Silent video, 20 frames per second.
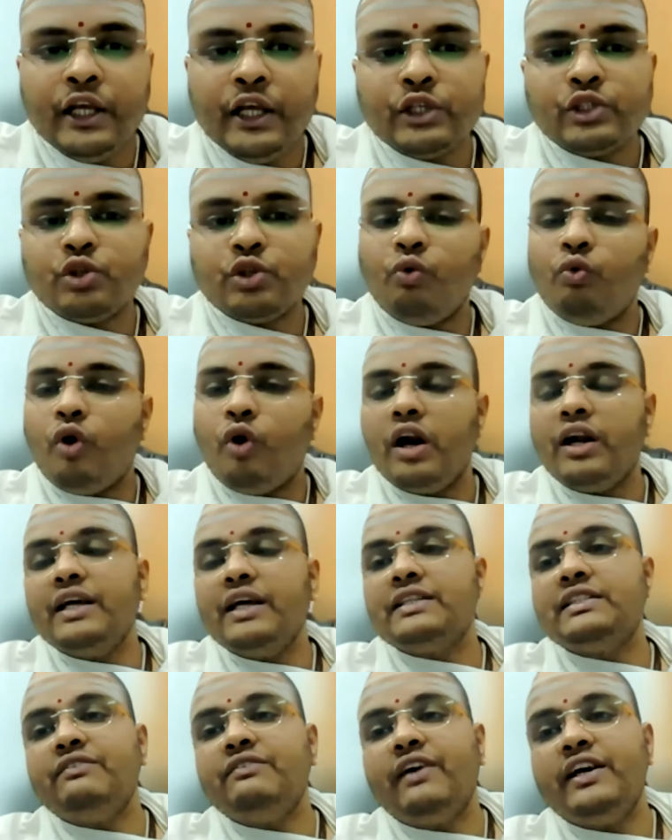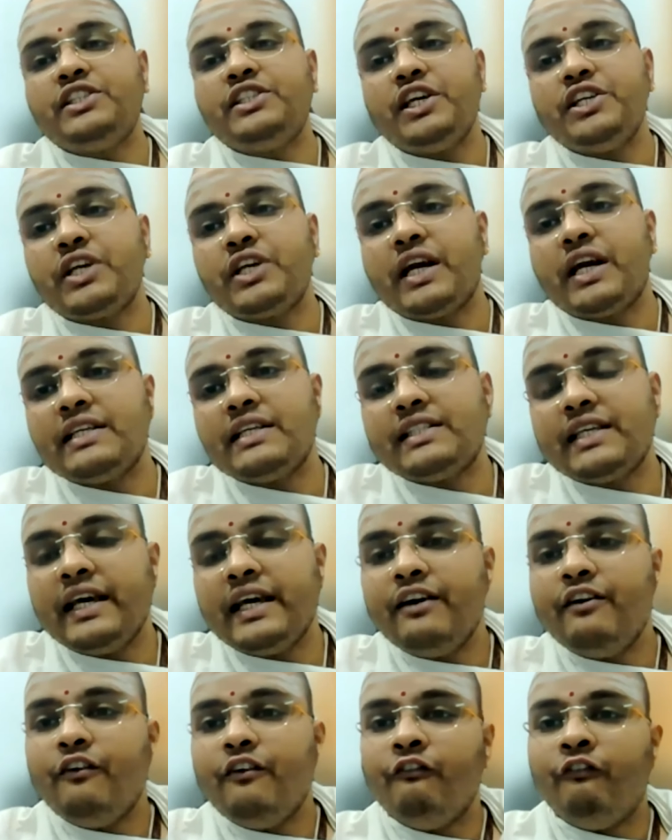So what does the Vaiseshika
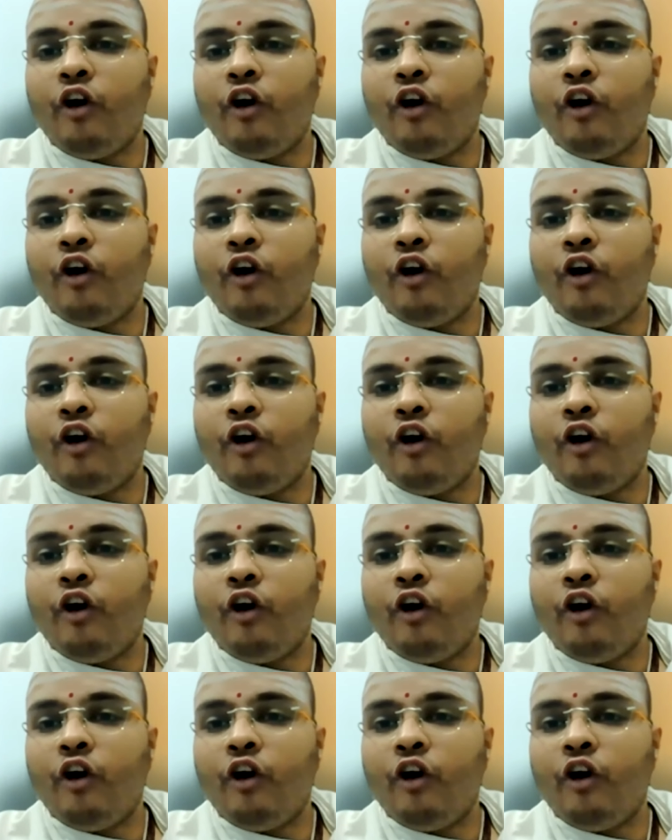say?